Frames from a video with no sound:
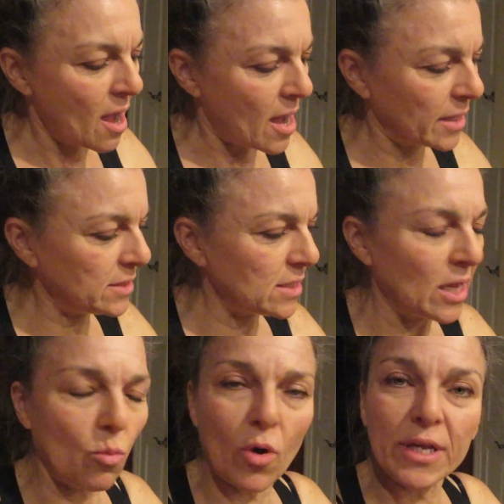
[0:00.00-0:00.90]
I did
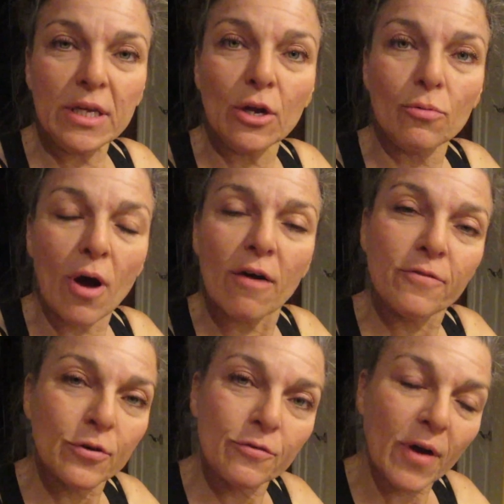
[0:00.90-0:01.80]
a 1-year raw
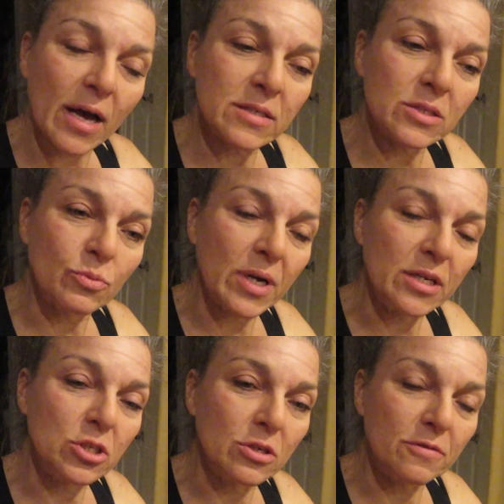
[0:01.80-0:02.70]
food fast when I
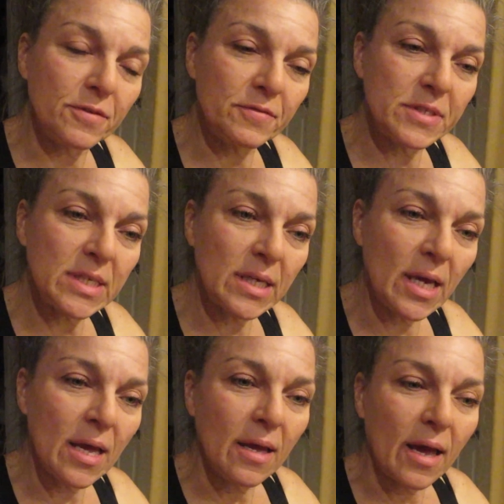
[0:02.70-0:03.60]
turned 50,